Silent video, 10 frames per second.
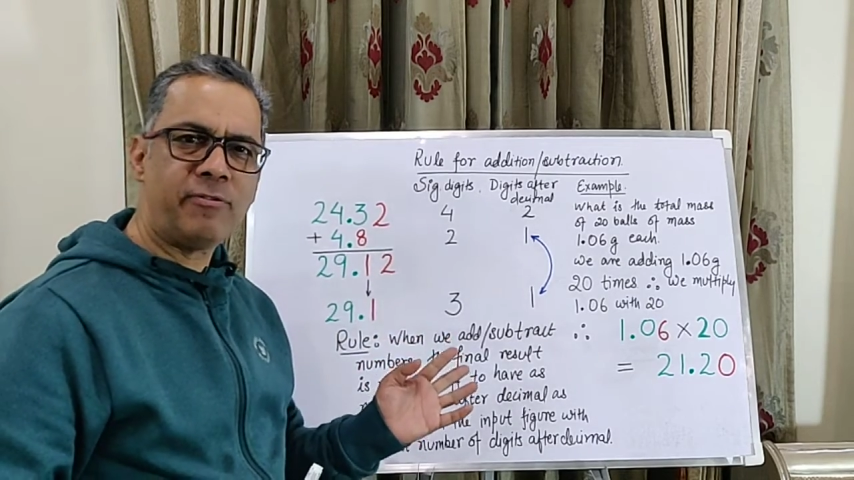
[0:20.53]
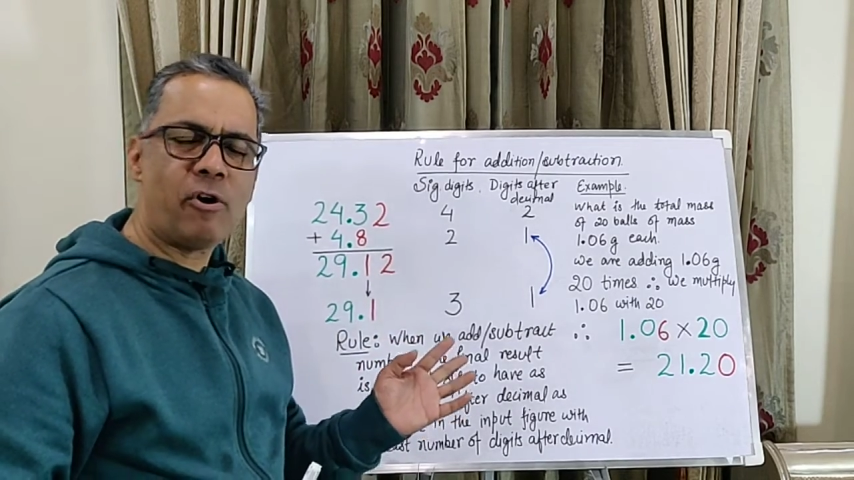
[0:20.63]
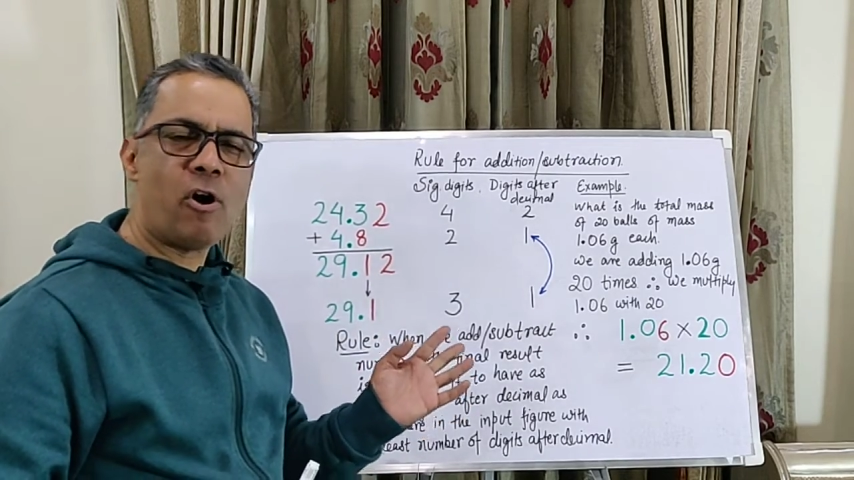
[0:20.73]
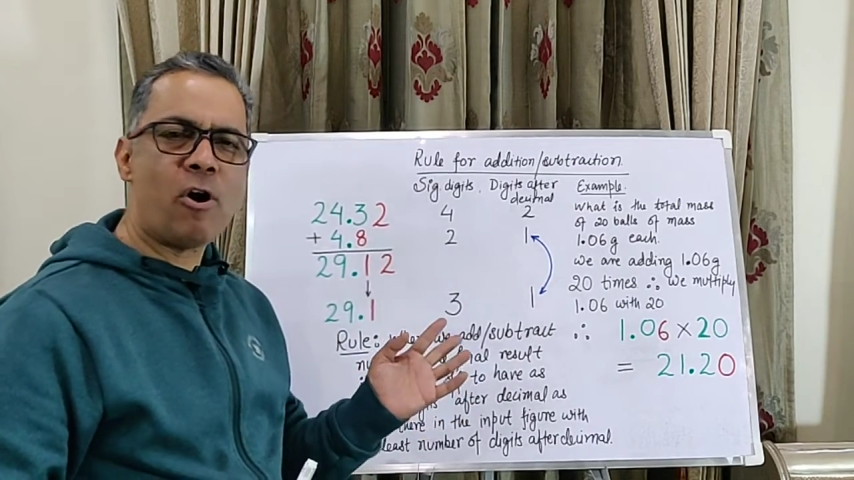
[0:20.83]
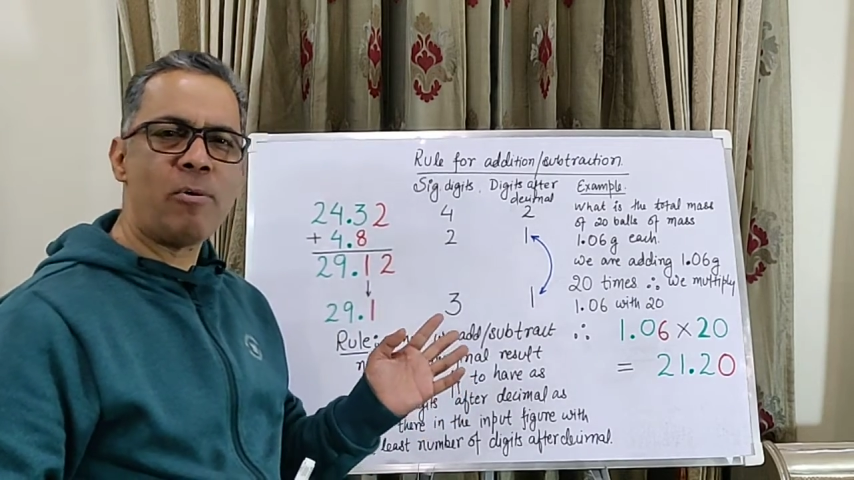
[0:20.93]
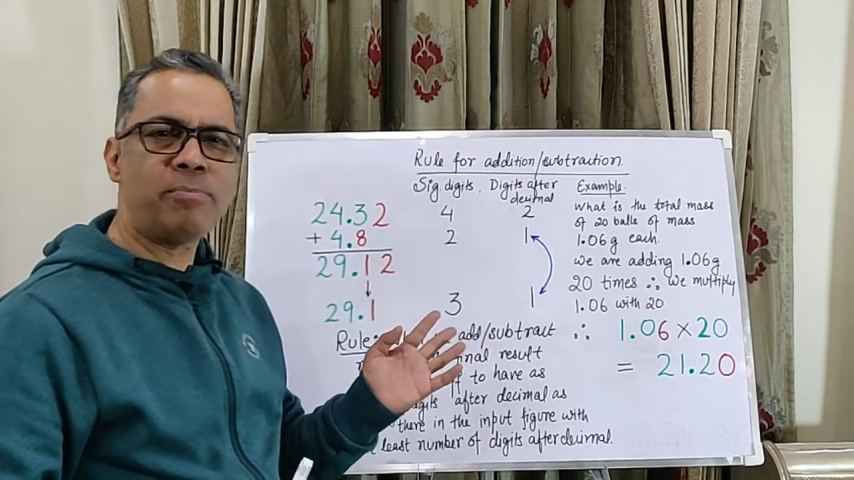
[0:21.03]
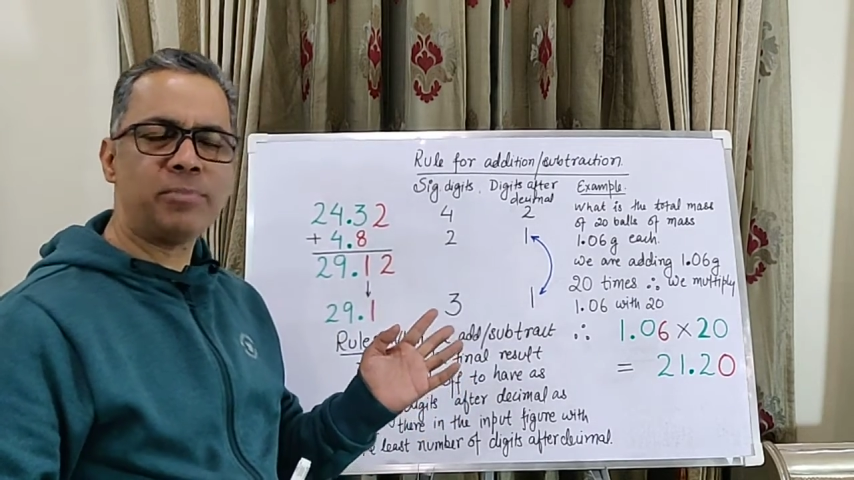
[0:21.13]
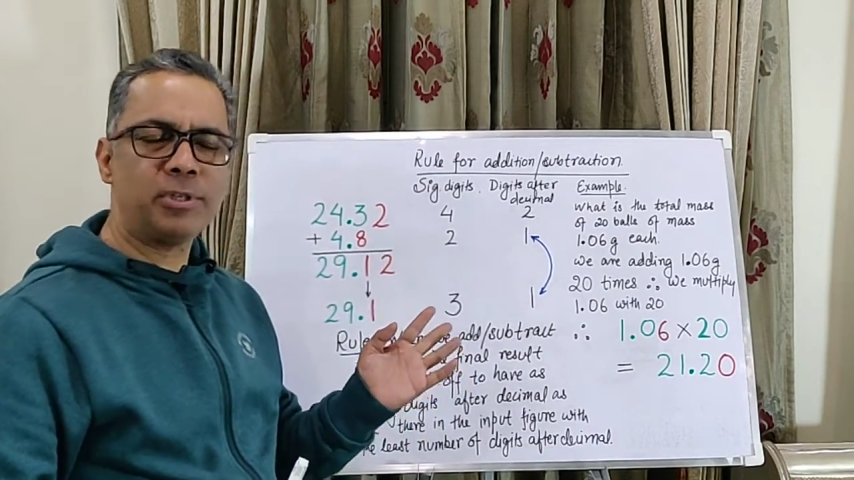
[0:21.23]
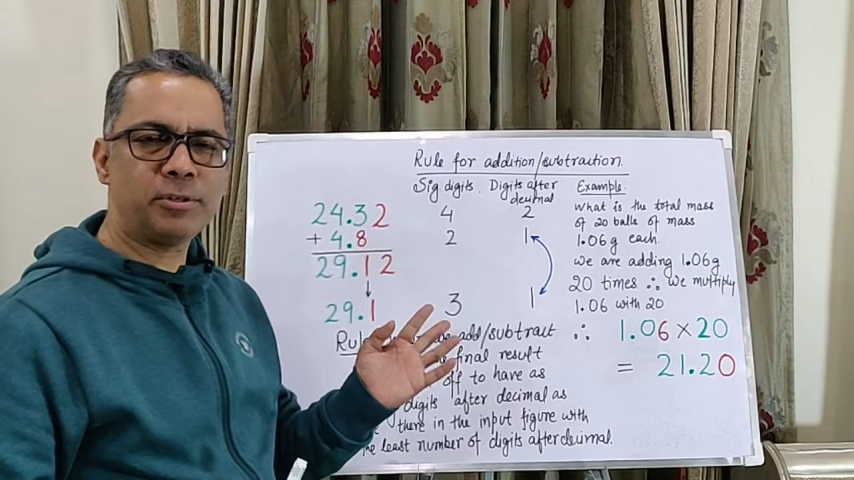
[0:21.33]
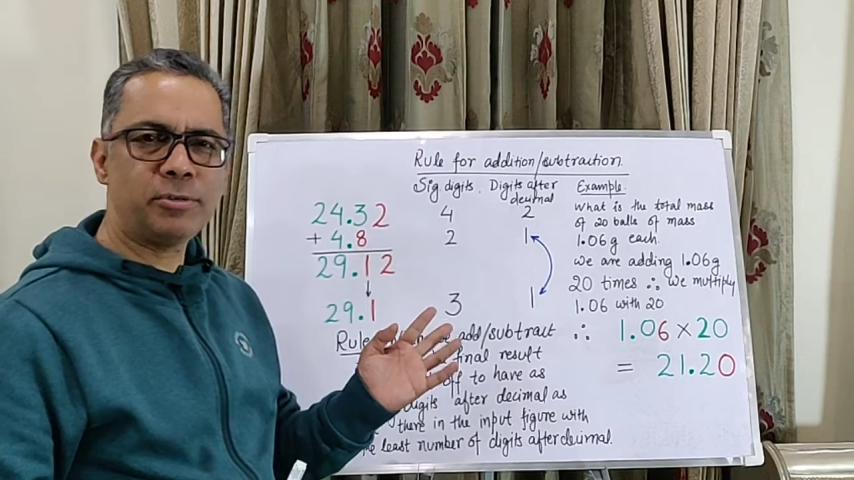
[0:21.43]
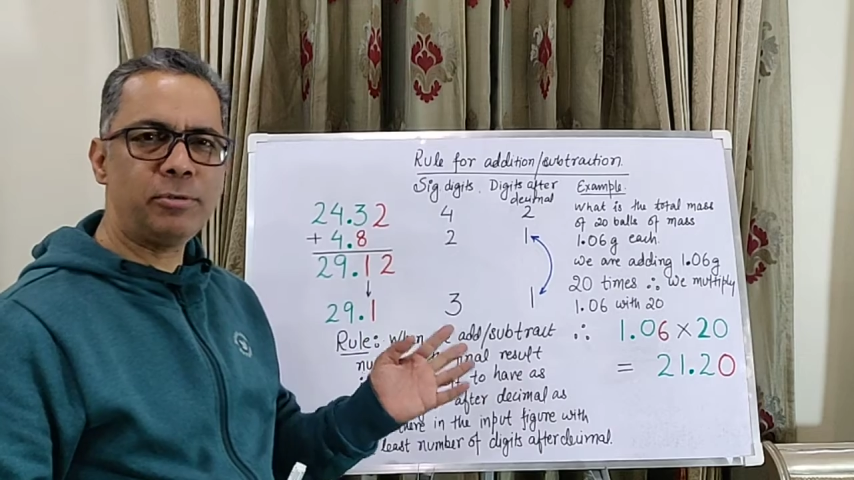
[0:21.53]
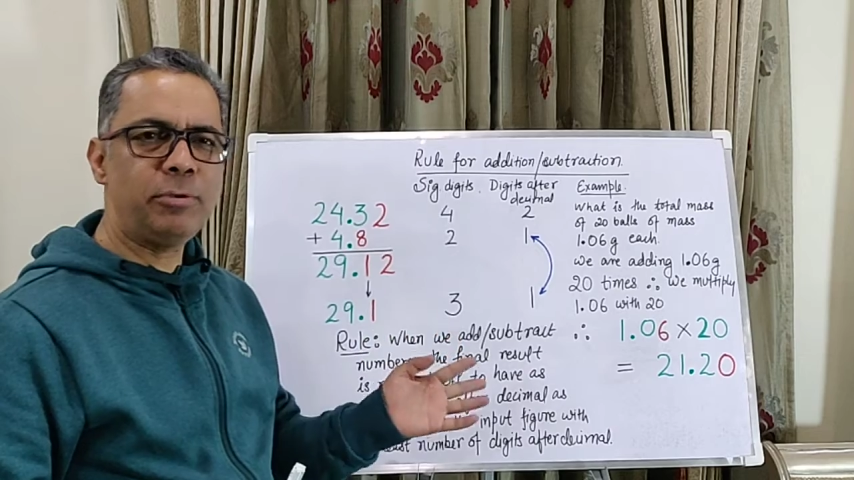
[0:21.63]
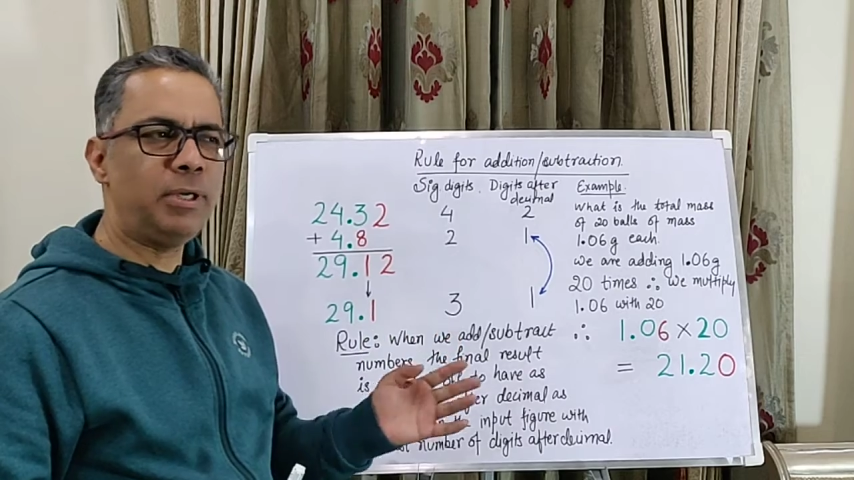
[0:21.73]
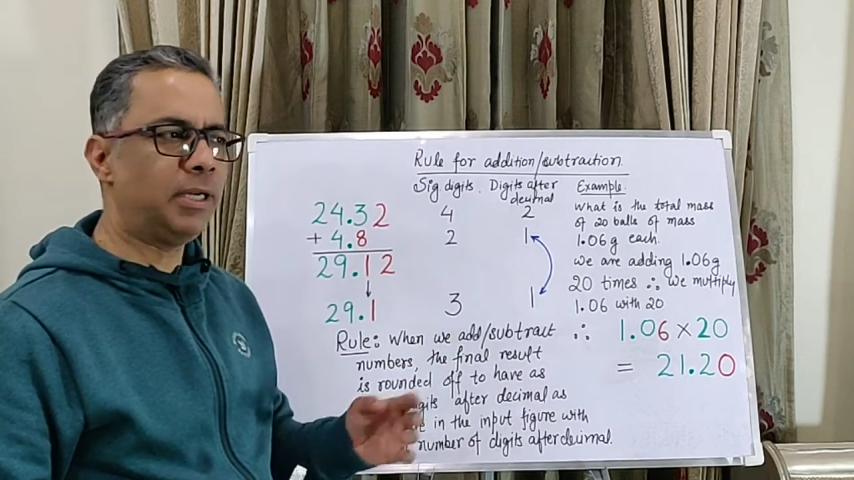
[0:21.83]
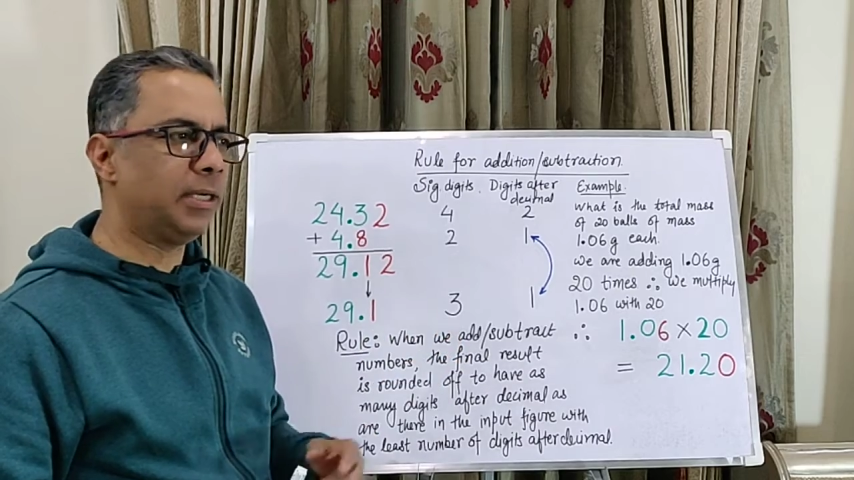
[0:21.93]
from the
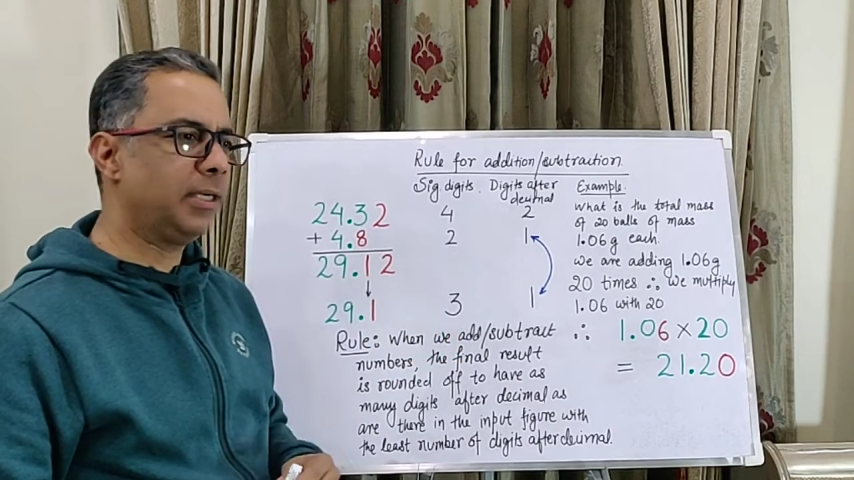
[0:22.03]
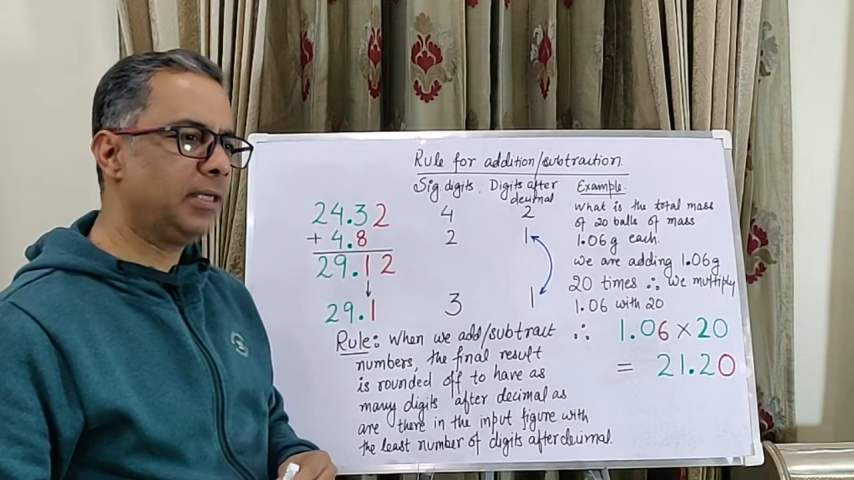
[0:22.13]
rule